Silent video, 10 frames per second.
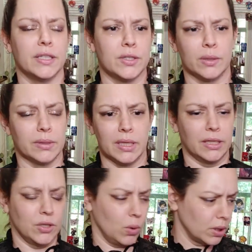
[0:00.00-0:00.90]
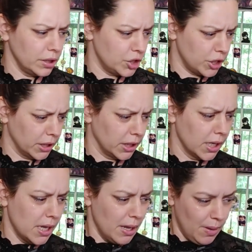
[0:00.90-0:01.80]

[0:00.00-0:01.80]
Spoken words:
So it's like totally sheer.